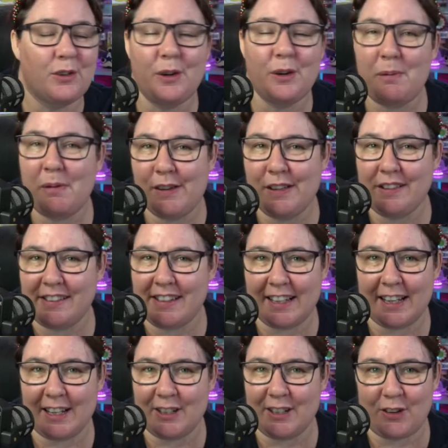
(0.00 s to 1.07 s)
of us that are
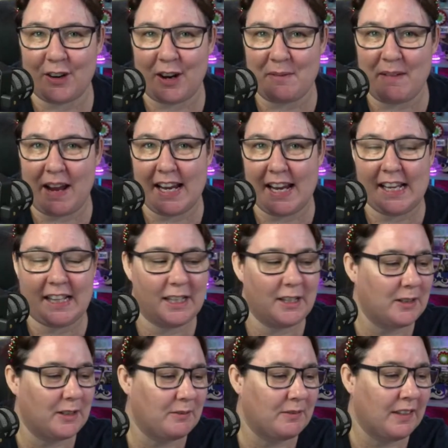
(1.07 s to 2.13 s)
going to try making
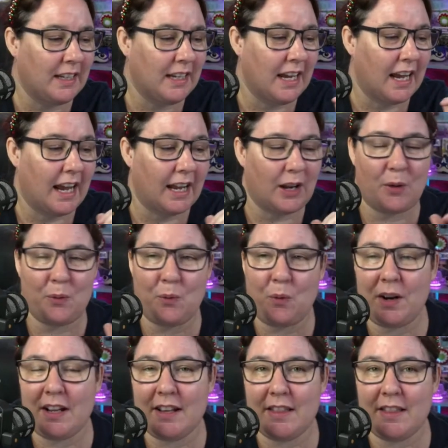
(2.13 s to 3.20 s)
them. and I
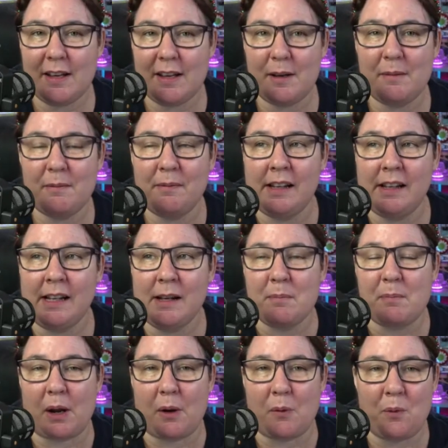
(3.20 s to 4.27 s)
wanted them,
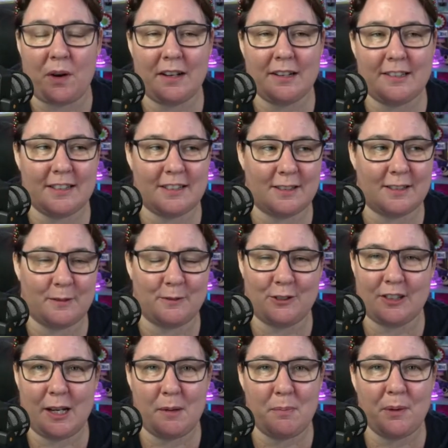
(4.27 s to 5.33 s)
but I wanted just some
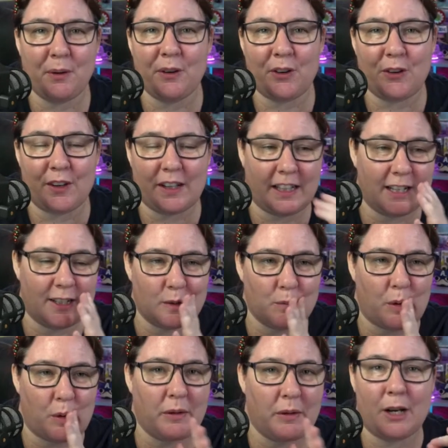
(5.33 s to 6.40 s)
cheaper acrylic because I'm
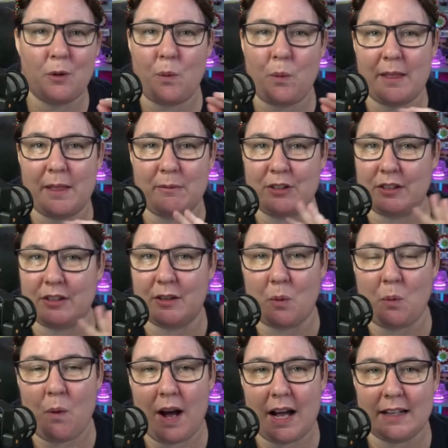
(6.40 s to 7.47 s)
probably going to wear them just the
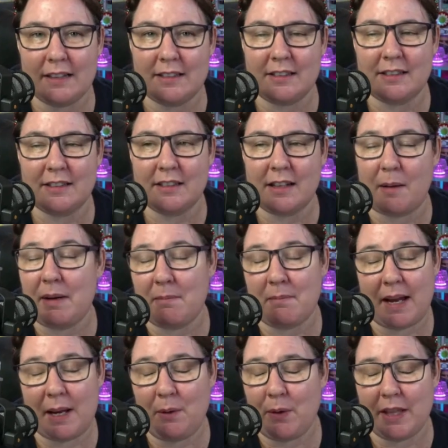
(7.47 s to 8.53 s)
once. I mean, I
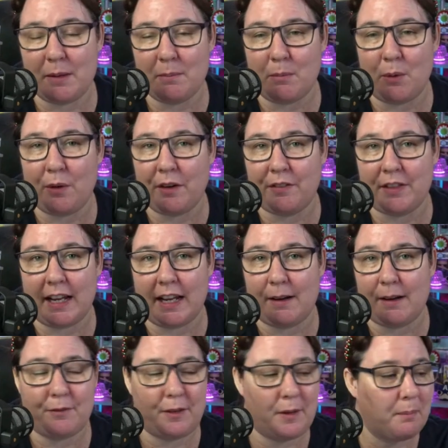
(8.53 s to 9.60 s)
may wear them more if they're
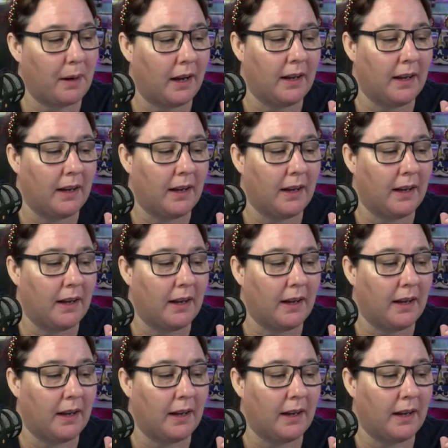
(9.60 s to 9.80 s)
comfy, but